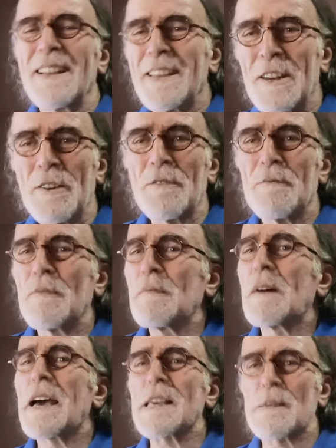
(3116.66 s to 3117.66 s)
you know,
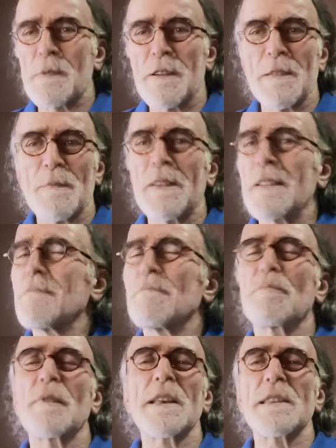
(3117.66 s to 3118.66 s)
my experience,
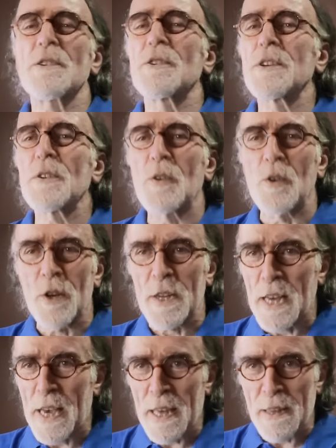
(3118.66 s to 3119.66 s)
BRICS couldn't
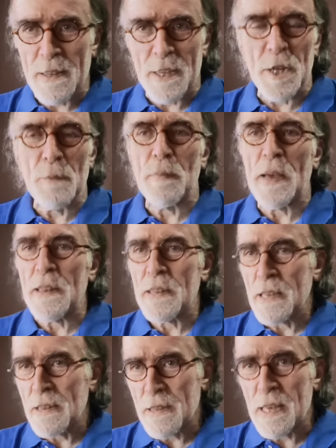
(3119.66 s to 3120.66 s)
organize a
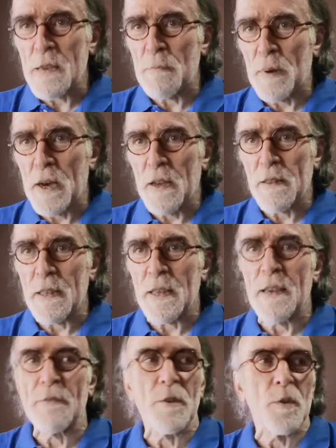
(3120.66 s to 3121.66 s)
chimpanzees' tea
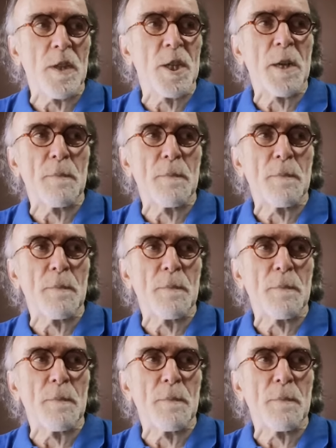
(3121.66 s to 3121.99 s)
party, given all the